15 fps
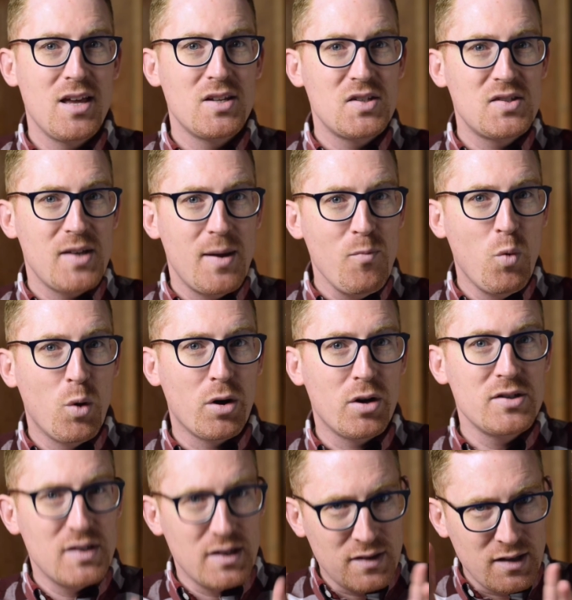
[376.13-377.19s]
Some
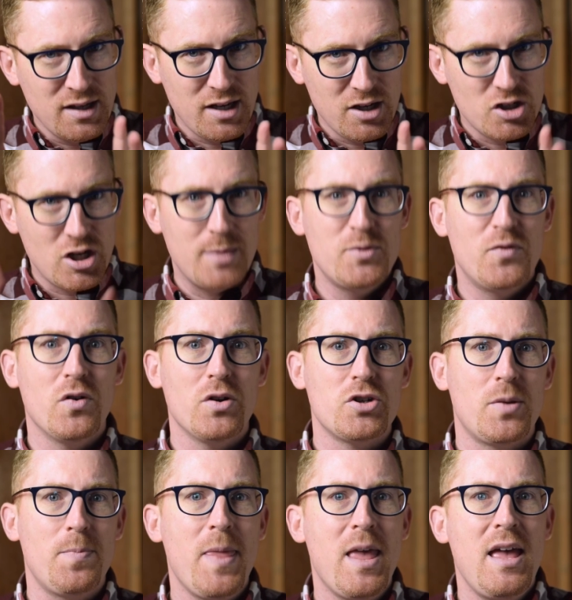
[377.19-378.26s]
words in the King James
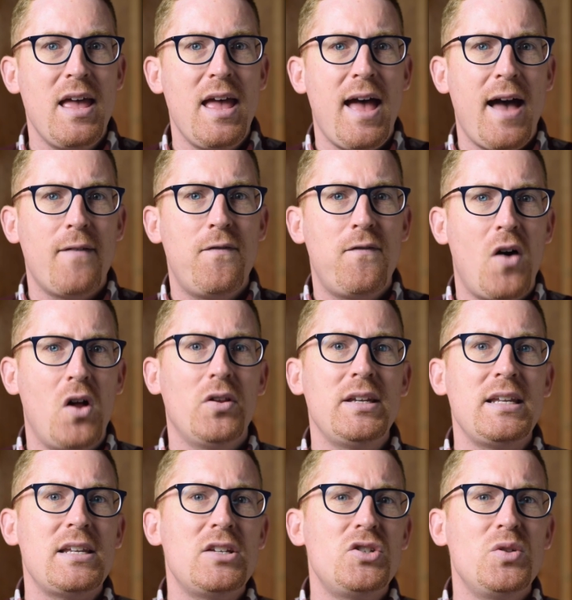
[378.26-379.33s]
Version have fallen
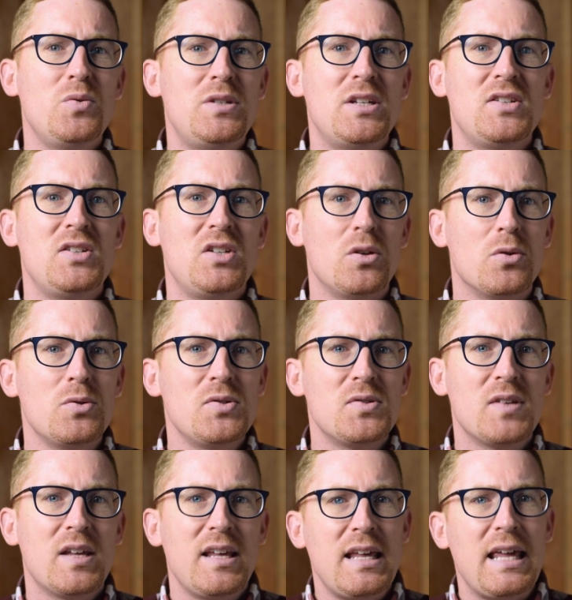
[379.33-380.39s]
into
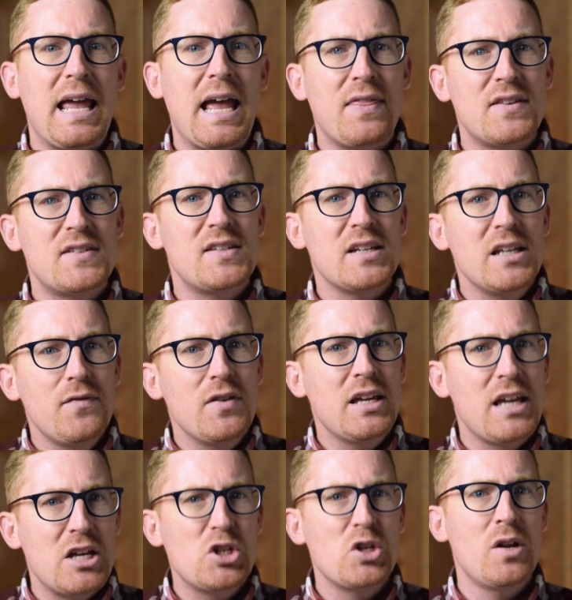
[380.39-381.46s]
disuse and the
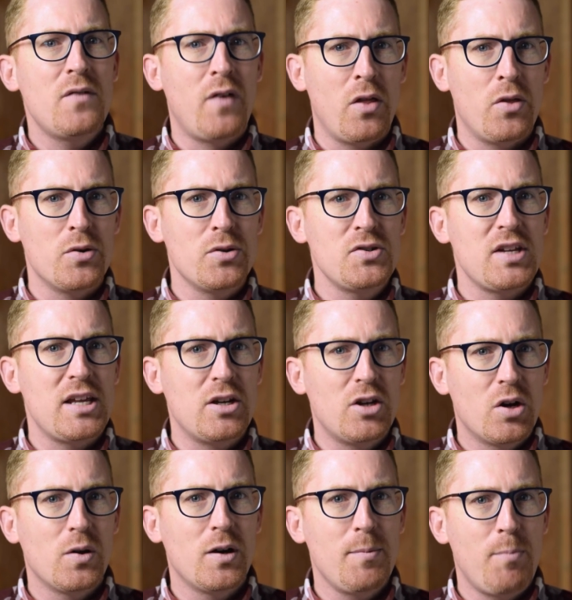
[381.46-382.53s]
signification of others in
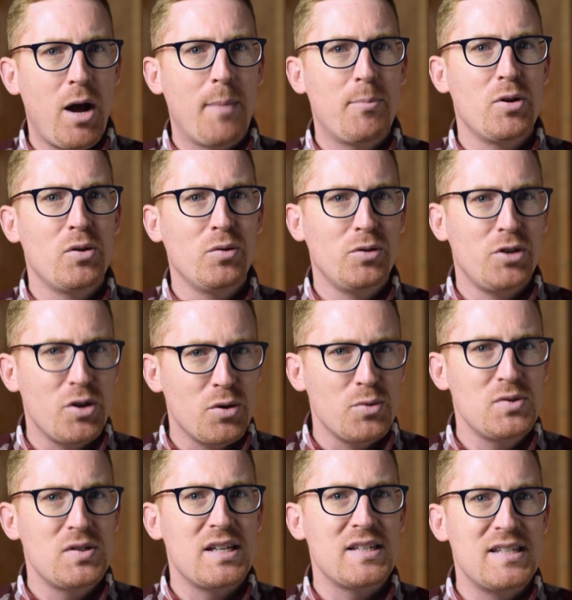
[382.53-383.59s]
current popular
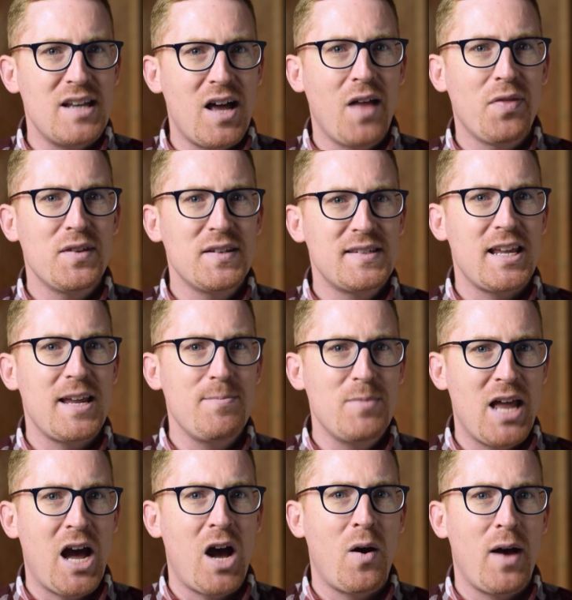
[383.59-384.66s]
use is not the same
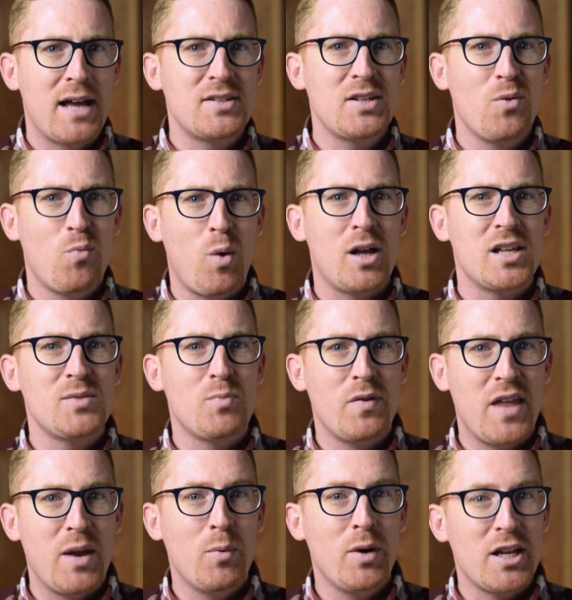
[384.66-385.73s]
now as it was when
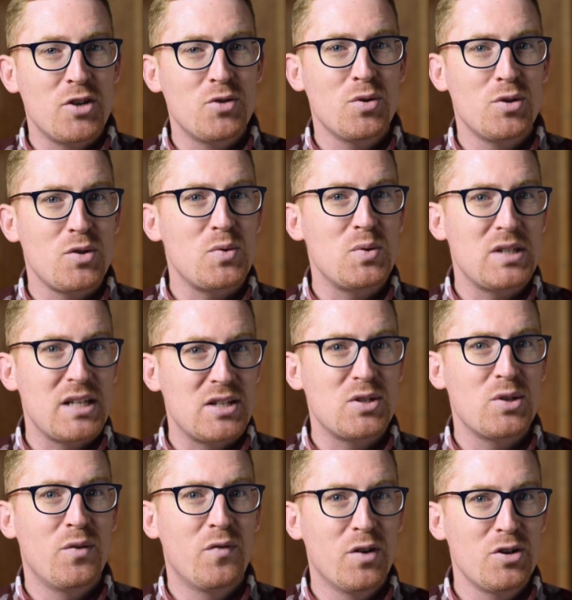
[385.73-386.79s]
they were introduced
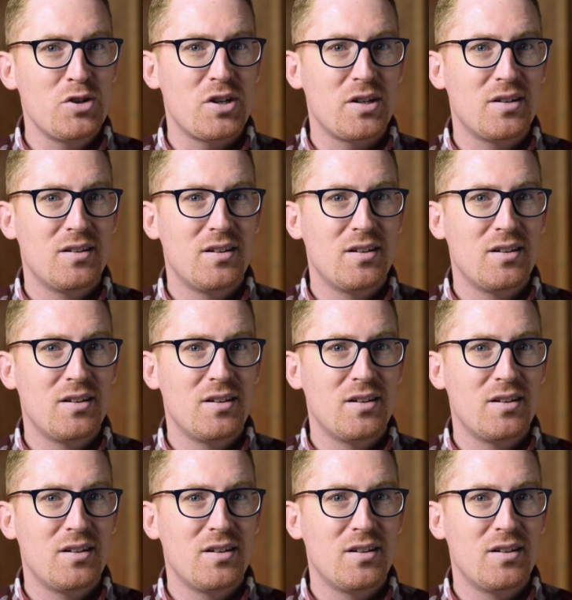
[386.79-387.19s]
into the version.